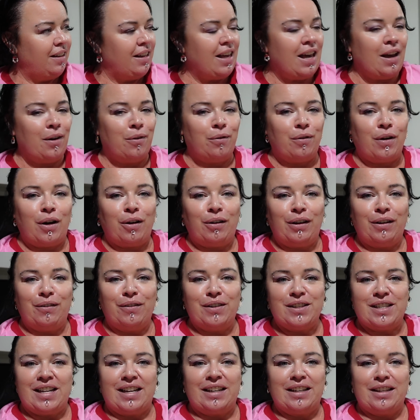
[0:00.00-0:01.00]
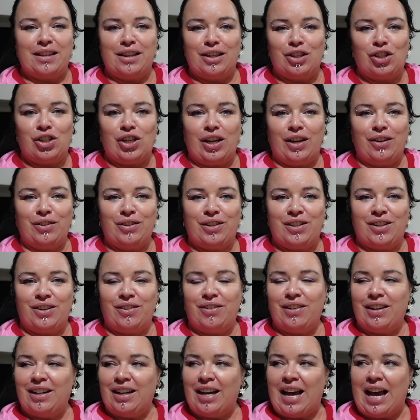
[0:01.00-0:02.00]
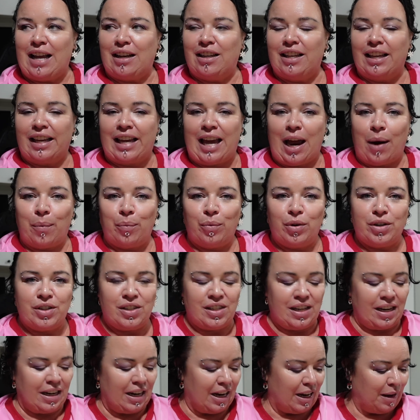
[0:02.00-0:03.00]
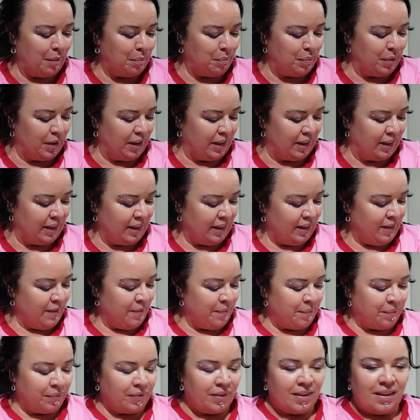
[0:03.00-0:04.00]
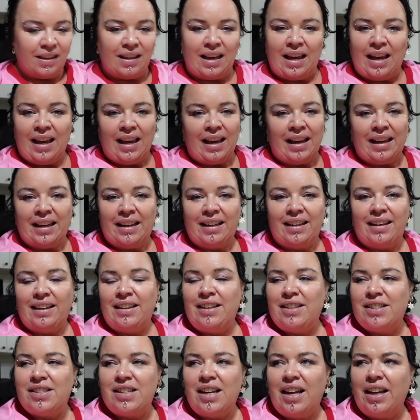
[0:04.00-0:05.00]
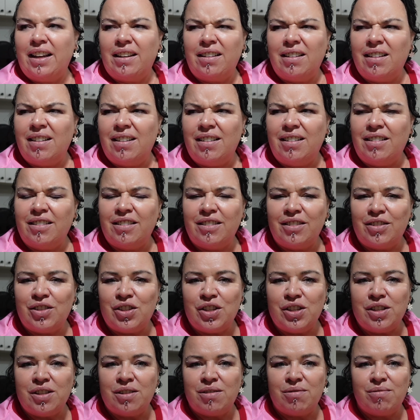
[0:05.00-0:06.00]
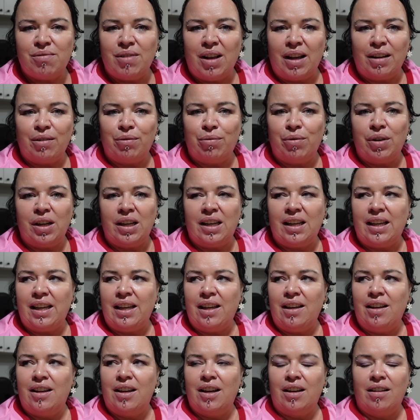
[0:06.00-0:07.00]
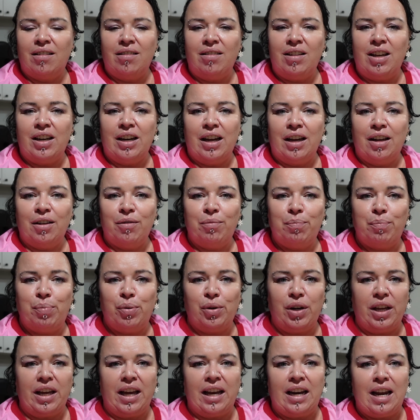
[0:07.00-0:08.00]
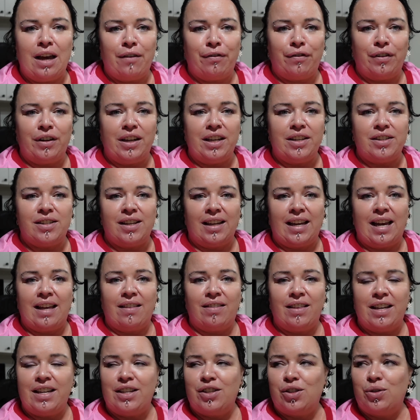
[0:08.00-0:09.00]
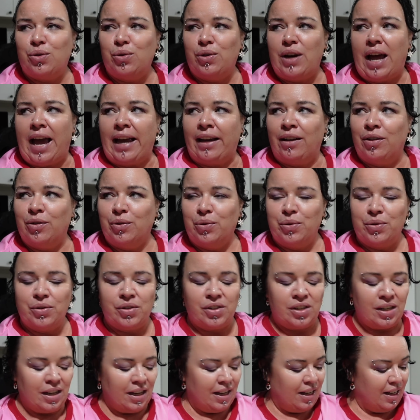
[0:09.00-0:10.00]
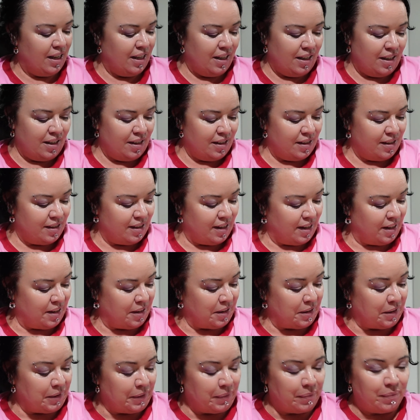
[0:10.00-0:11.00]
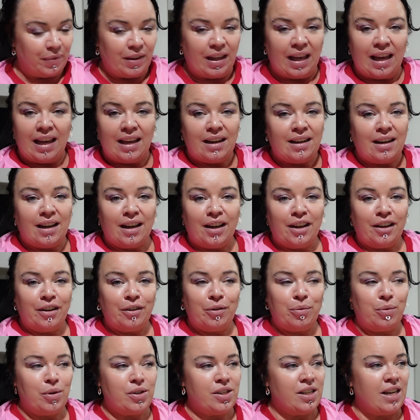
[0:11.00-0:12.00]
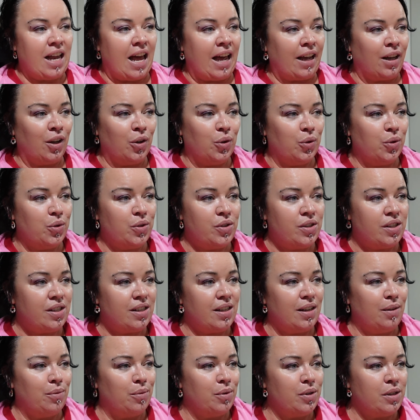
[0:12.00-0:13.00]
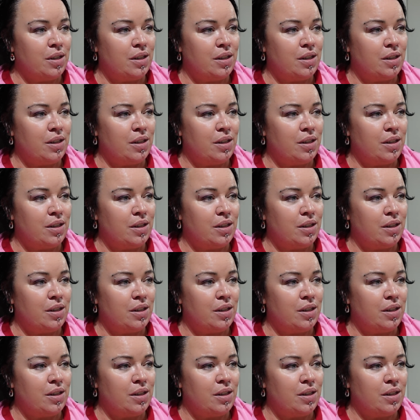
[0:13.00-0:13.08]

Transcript: Yeah, Rolly was under the shelter, and I had the camera set up, and yeah, and he's like, oh, she's like really, you know, putting an effort in to get these good angles. So yeah, no, it wasn't angles. It was.